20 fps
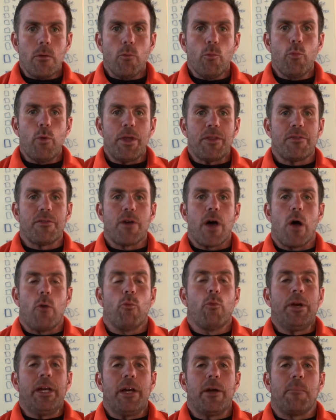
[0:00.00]
with
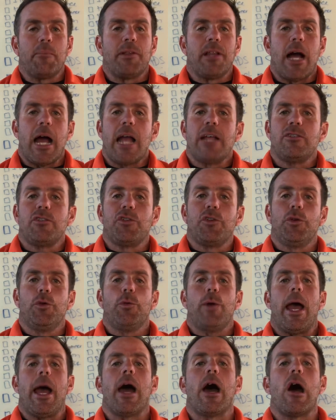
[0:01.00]
when it applies
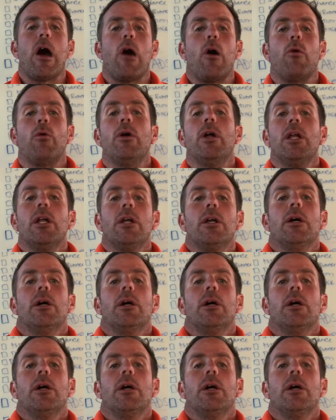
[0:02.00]
to how